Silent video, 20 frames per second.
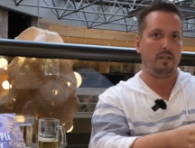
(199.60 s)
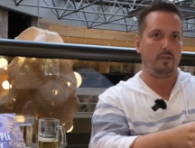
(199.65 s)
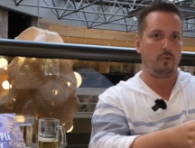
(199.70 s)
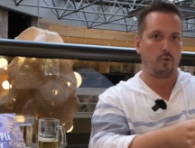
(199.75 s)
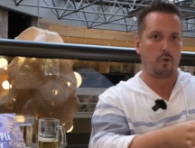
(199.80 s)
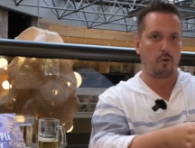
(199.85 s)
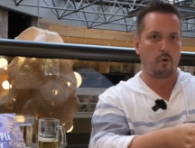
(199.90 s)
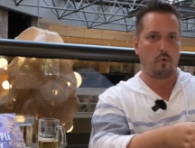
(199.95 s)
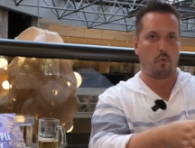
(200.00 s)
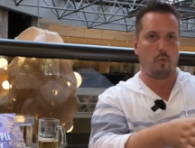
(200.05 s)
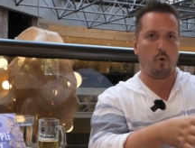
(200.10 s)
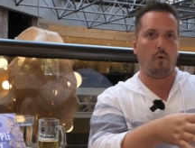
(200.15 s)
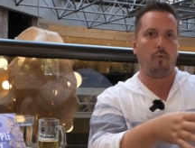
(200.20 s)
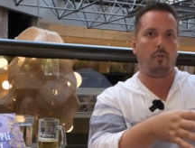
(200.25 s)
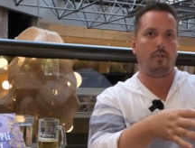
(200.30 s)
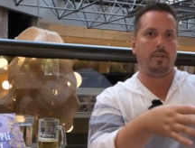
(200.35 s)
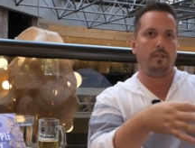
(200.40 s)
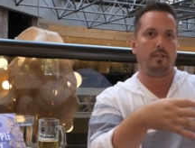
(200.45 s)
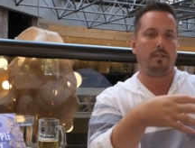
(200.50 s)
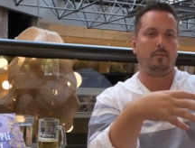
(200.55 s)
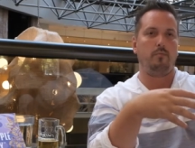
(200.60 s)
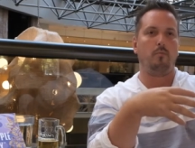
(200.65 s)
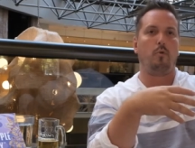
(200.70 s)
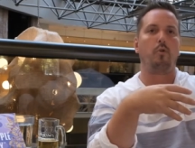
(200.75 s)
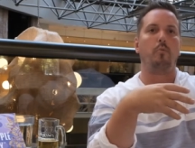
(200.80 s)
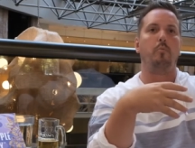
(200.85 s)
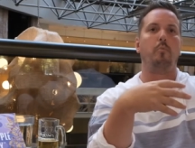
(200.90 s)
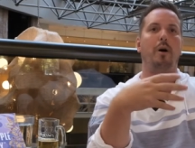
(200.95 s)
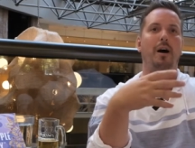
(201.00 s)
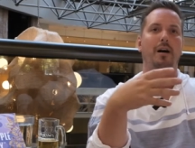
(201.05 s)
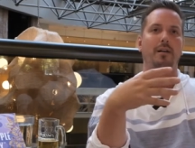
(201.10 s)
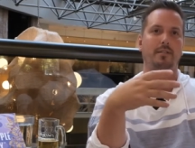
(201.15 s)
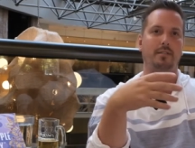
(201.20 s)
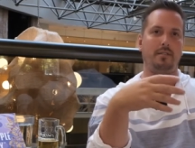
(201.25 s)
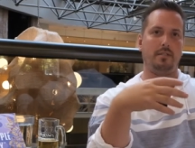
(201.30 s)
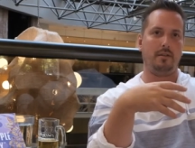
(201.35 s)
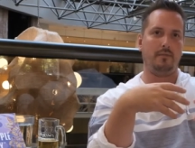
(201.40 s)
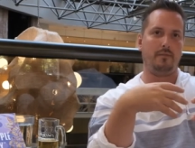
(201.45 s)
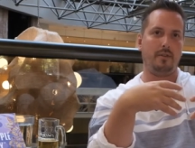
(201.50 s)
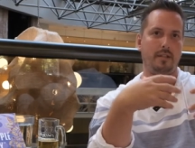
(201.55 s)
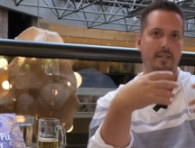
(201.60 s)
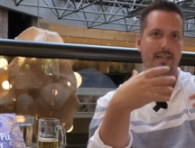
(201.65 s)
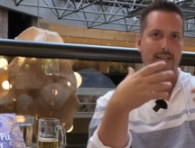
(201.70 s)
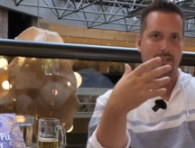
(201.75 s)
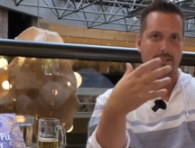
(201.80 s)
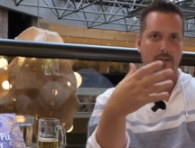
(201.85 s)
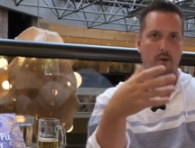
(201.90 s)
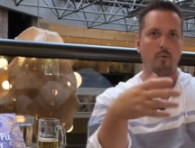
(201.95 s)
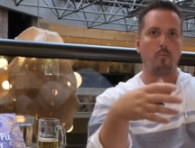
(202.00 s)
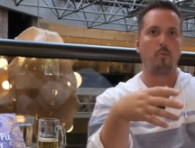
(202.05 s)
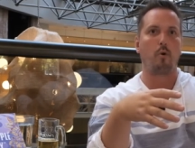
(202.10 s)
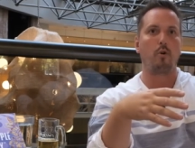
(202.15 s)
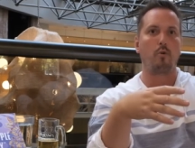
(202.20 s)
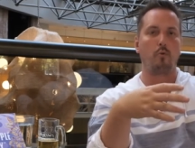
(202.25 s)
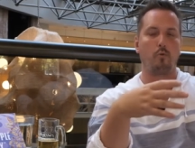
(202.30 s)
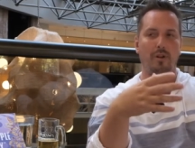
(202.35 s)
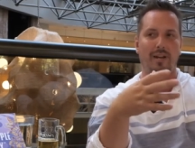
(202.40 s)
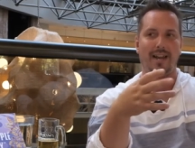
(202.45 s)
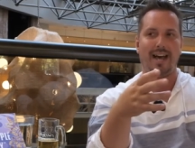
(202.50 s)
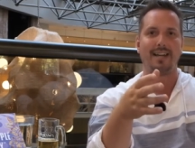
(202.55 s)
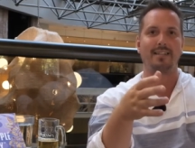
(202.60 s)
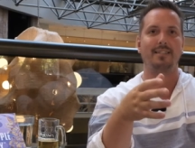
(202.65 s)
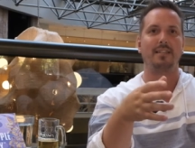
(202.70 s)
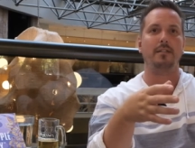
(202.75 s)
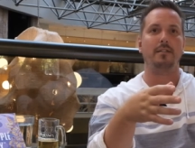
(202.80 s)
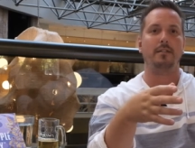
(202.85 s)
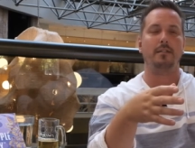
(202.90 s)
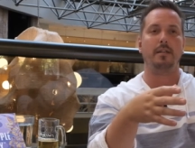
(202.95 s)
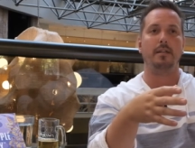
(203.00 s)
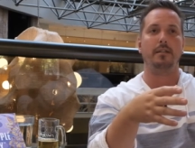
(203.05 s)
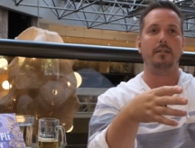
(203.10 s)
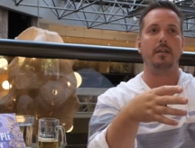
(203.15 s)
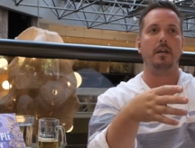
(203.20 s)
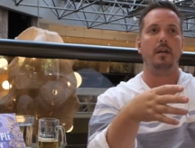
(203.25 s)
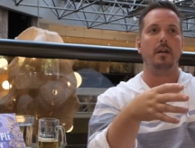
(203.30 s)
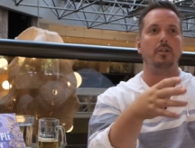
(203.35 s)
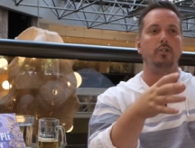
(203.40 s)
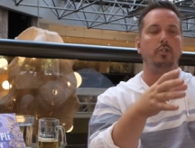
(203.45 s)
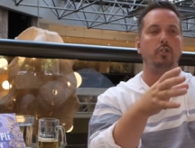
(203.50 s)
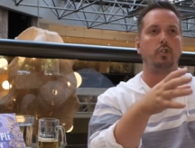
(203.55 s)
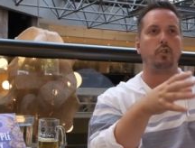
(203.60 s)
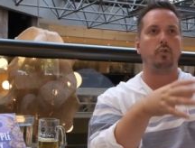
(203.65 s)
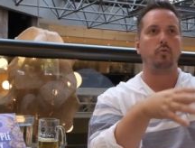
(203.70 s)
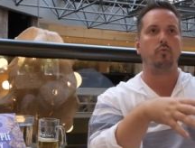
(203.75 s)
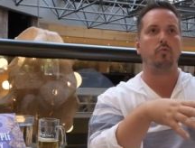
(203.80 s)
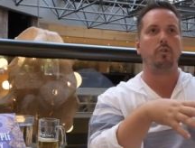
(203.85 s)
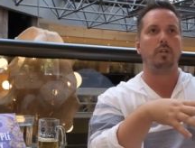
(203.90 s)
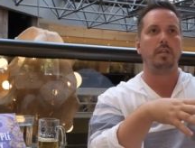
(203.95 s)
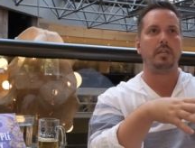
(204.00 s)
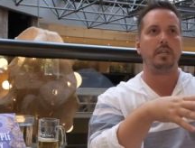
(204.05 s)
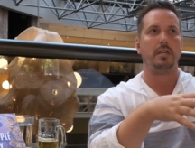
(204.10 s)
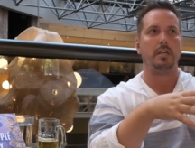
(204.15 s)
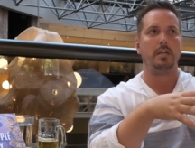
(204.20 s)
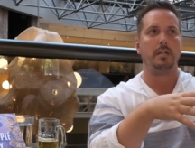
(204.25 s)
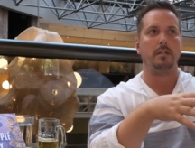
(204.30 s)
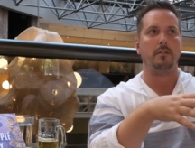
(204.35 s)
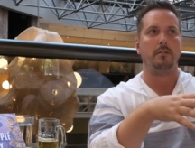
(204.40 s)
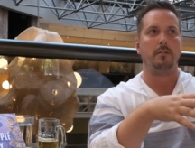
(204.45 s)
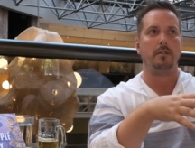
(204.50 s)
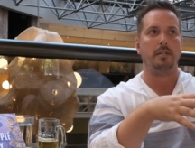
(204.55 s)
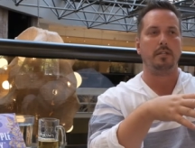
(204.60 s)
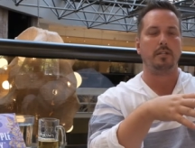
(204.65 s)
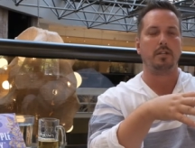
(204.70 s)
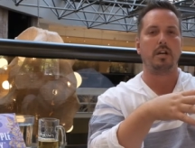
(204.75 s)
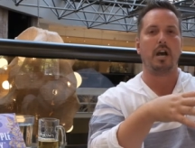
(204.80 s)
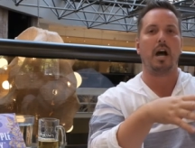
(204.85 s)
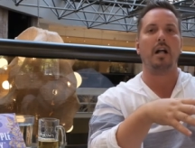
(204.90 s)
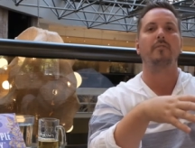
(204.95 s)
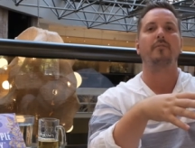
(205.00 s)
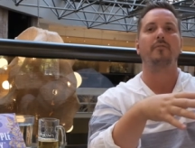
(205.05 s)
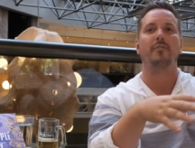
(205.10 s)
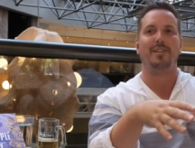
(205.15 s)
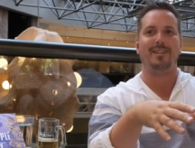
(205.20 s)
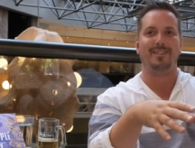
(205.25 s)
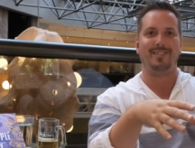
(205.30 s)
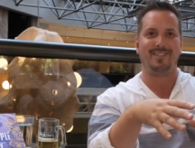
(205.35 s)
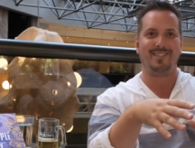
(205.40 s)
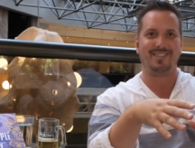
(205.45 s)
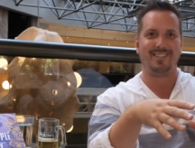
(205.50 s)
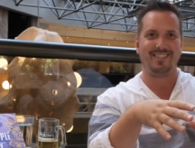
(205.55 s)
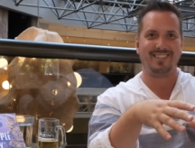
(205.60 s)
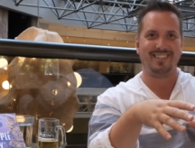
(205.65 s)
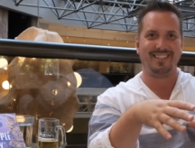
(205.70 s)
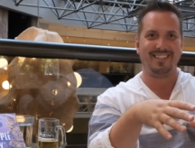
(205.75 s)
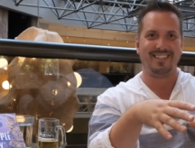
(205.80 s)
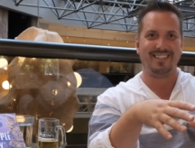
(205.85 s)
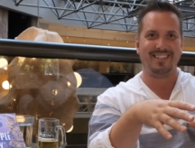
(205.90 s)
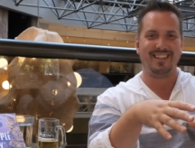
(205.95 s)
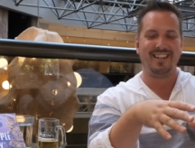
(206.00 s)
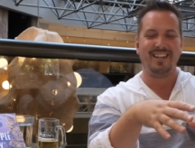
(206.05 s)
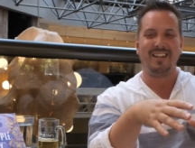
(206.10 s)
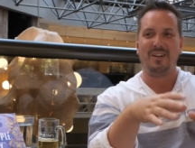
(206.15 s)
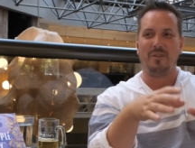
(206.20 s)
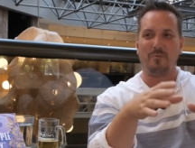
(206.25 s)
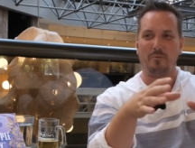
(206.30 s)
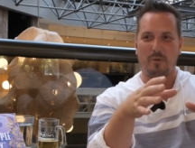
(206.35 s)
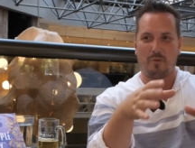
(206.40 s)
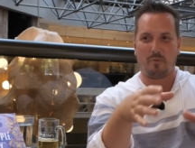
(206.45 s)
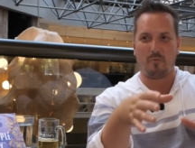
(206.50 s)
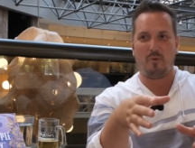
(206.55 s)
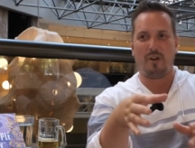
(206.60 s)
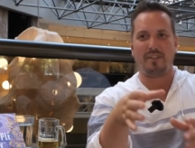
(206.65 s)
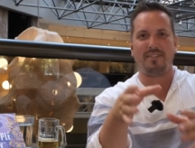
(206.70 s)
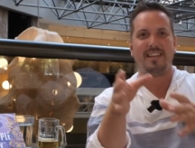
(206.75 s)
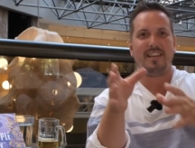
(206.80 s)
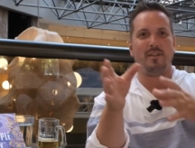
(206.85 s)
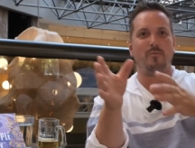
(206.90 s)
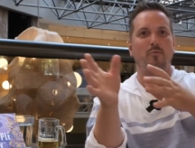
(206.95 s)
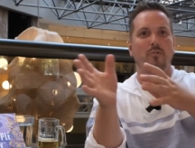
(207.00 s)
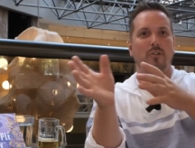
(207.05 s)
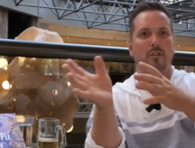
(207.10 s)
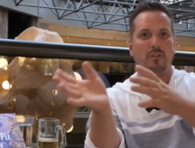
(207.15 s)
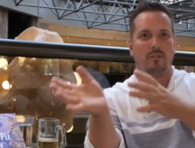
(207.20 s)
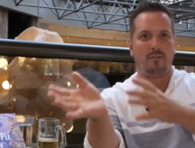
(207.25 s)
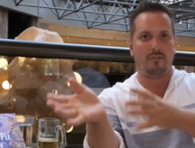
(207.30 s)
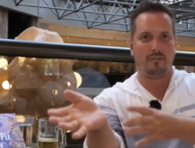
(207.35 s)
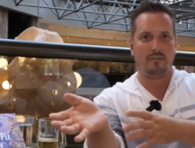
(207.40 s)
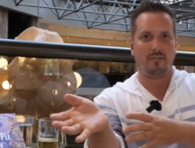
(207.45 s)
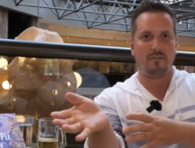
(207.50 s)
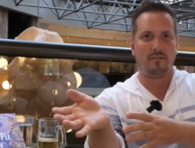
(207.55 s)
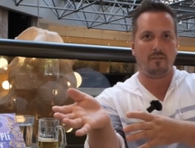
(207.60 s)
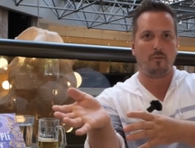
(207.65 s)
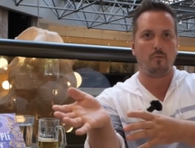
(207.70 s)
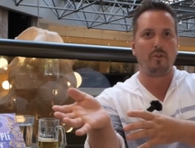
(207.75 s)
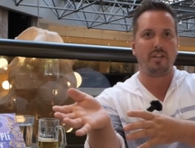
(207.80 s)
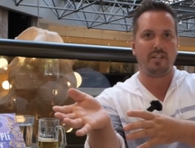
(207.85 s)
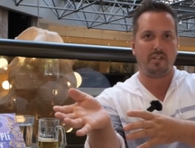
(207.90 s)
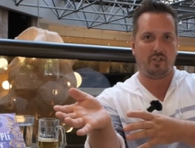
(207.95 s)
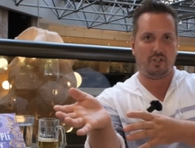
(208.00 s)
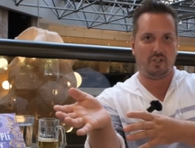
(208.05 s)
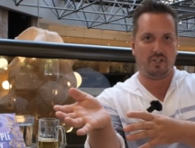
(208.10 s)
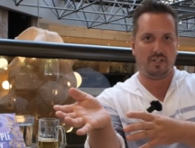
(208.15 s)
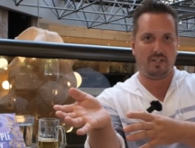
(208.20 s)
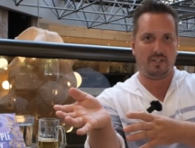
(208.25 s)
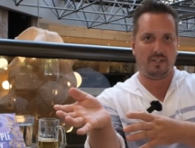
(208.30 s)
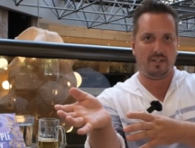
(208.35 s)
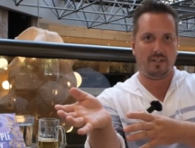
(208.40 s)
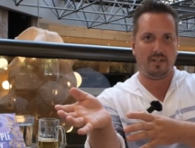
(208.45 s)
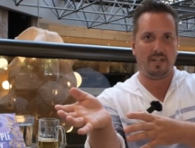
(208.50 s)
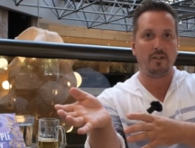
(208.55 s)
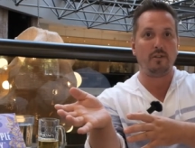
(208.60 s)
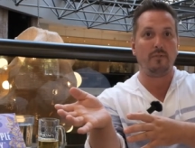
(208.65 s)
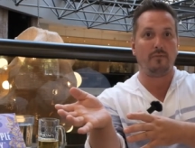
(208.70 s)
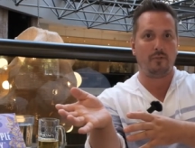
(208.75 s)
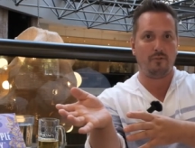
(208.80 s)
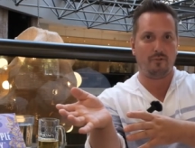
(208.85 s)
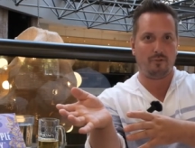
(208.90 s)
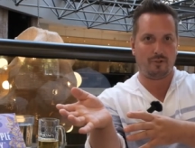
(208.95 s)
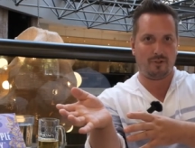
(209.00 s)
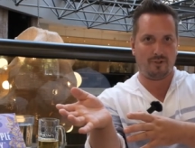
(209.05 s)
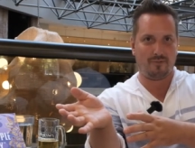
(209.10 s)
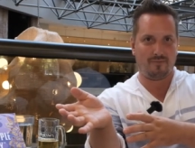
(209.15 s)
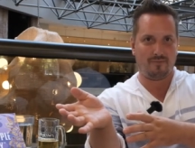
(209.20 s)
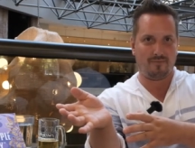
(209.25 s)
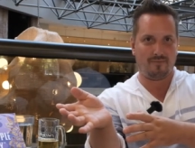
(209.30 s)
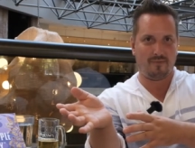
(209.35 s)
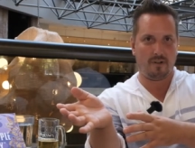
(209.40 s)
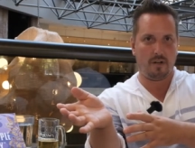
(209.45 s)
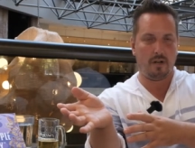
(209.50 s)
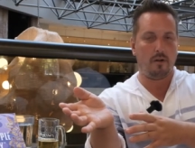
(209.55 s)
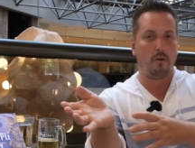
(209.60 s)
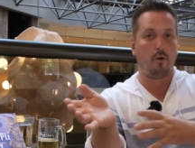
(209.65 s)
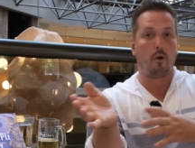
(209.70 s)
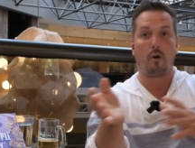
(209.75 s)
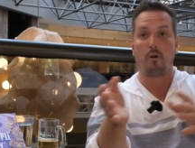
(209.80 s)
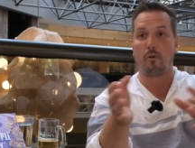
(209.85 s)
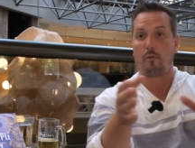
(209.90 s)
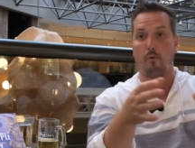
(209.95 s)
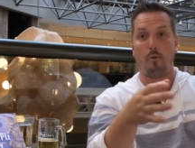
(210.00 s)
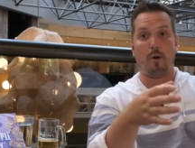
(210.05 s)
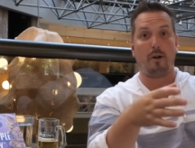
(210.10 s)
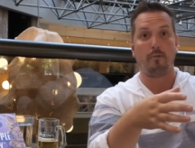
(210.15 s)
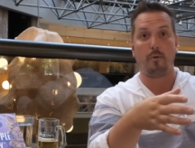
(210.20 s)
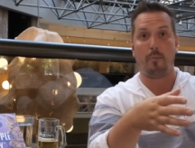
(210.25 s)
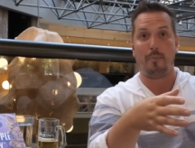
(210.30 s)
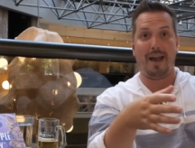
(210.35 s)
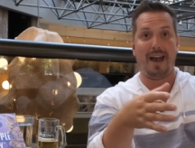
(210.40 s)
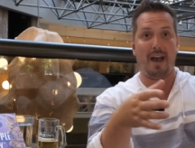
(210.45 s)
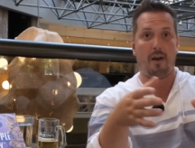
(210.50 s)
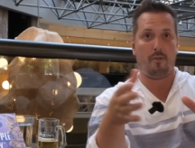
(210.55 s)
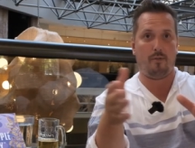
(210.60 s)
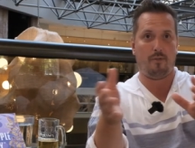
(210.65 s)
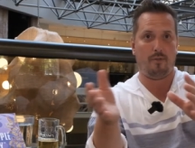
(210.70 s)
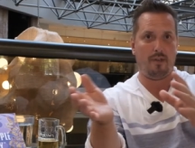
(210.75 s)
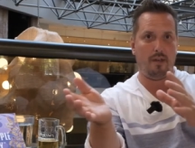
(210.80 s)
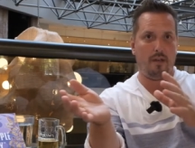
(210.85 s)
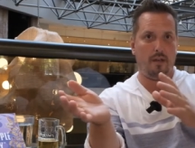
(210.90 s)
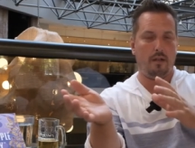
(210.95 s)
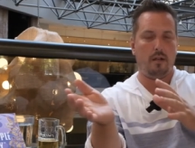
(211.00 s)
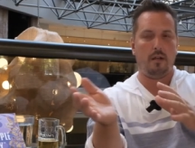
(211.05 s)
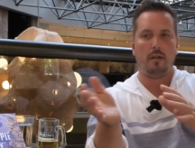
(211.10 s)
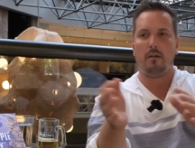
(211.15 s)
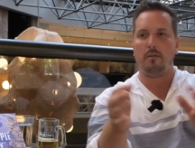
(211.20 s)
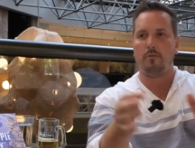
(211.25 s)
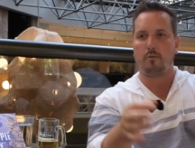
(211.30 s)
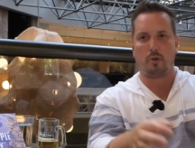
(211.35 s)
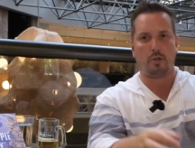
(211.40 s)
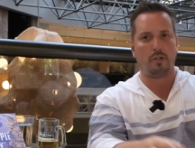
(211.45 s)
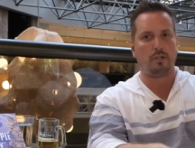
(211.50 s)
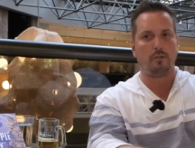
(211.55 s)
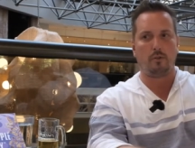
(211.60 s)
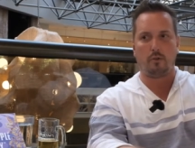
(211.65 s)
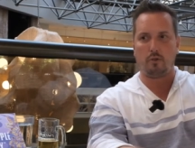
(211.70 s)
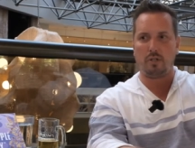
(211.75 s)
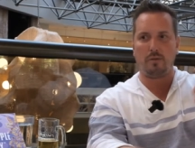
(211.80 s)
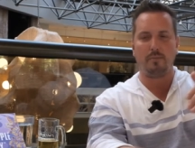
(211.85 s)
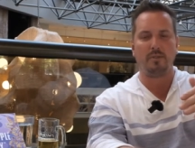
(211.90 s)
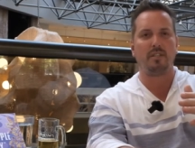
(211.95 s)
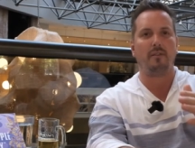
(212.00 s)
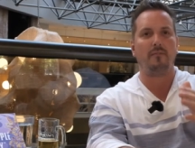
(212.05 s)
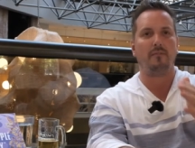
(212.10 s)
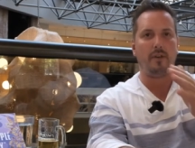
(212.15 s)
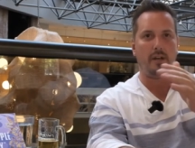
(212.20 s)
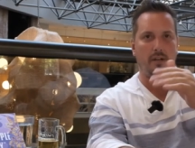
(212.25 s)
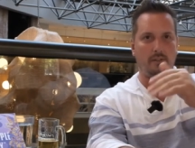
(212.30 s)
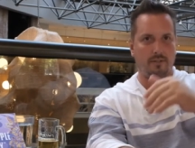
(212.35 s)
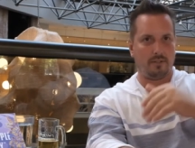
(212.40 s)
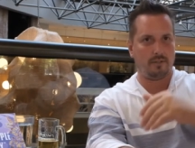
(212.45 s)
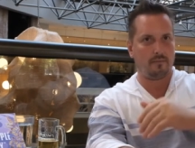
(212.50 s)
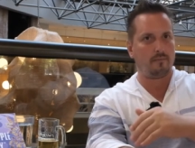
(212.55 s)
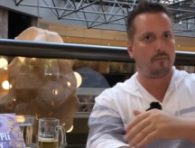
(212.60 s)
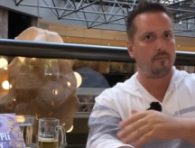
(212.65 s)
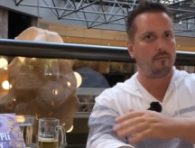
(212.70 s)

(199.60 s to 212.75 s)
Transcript: Their growth is more positive and they, they're more relaxed and, and truly in, in confidence with what they will reach in the future or throughout the path. There, there's going to be some fails,